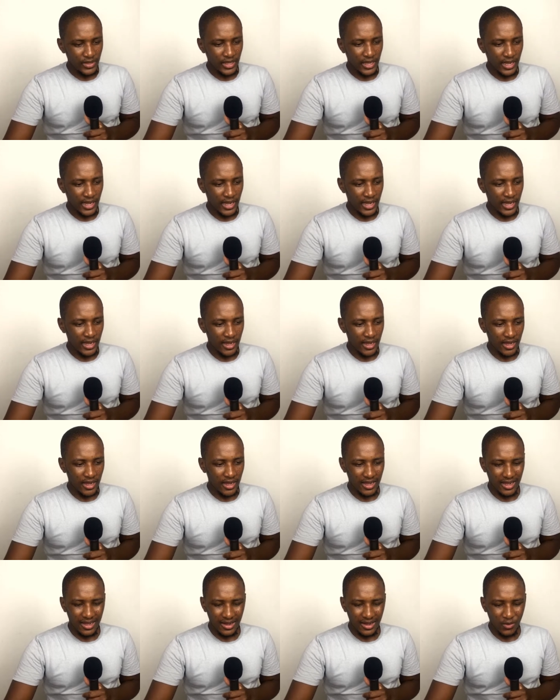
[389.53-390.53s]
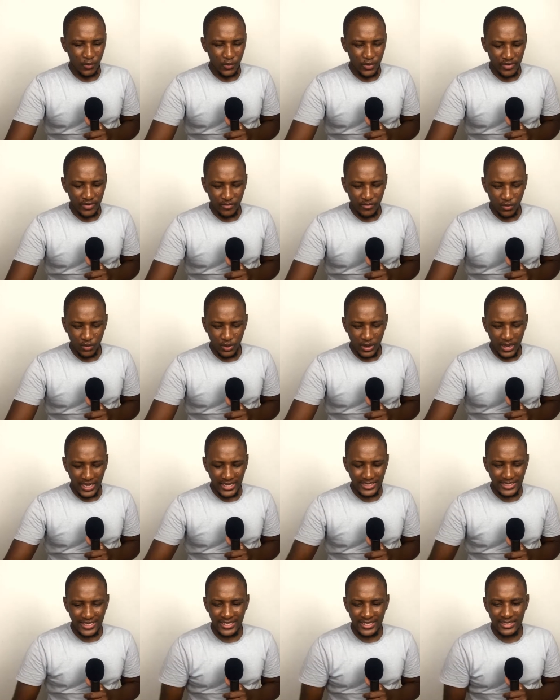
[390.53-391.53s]
uh, we
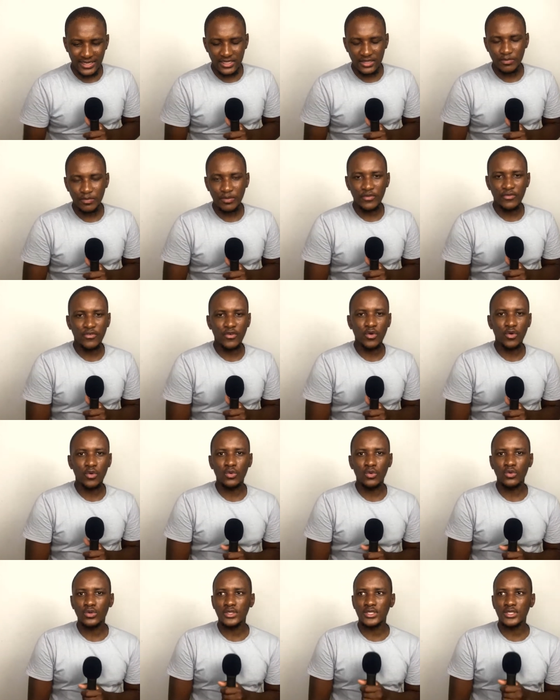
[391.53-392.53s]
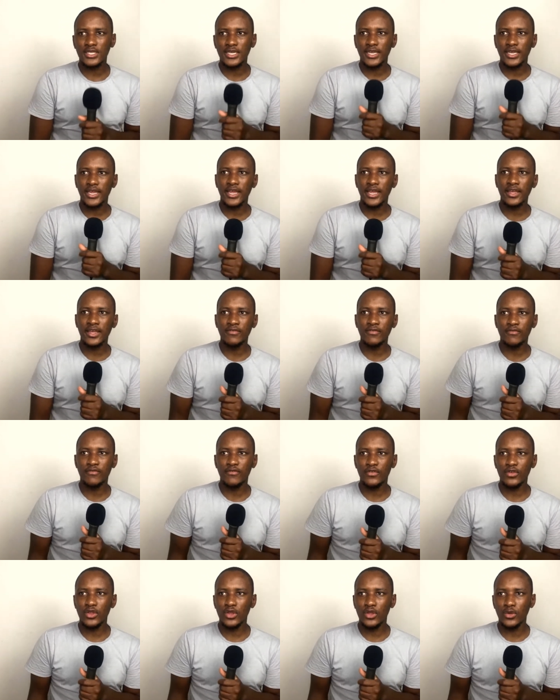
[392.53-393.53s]
I said this before Uguti
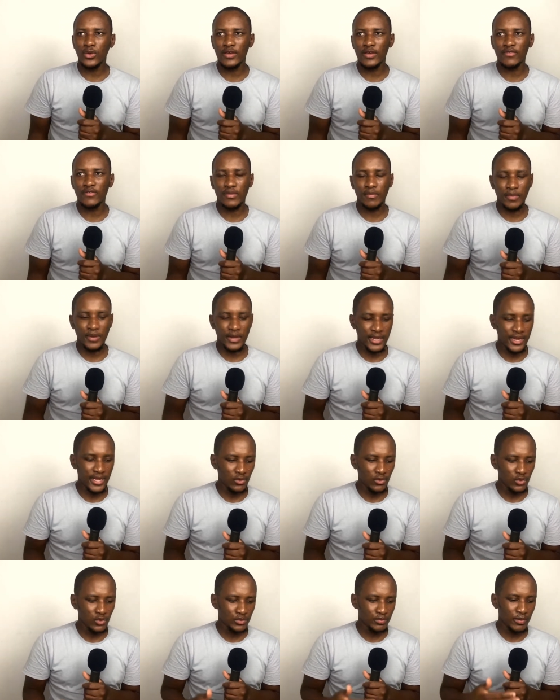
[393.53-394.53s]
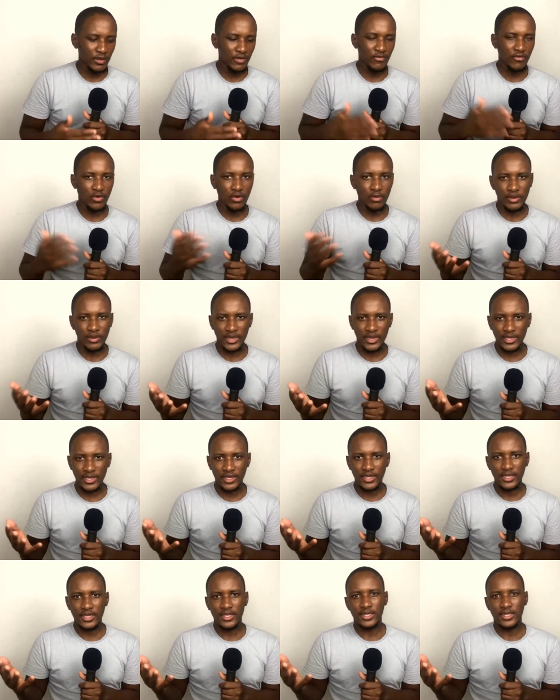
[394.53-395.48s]
if you have a player who's performing